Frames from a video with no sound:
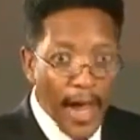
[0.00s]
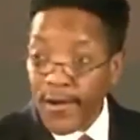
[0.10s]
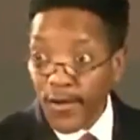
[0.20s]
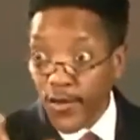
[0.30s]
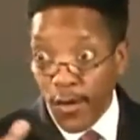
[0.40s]

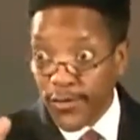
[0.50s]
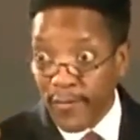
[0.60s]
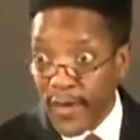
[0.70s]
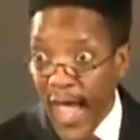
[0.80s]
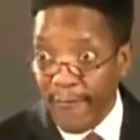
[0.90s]
Not just you are
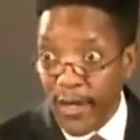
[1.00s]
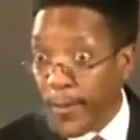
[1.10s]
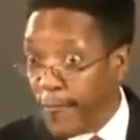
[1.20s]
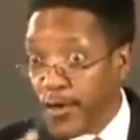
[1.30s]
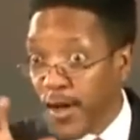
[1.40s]
Seventh day
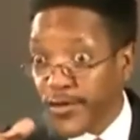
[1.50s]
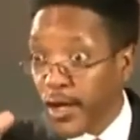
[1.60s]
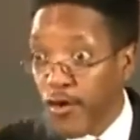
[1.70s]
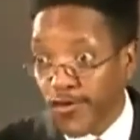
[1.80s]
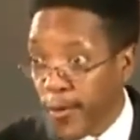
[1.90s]
Adventist, but if you're just
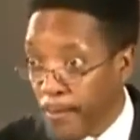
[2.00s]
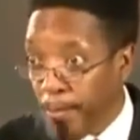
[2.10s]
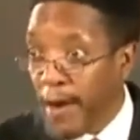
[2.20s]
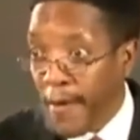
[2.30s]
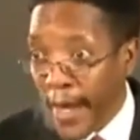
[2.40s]
a Christian,
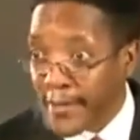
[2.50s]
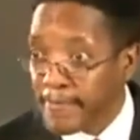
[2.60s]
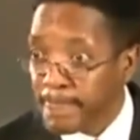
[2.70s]
period.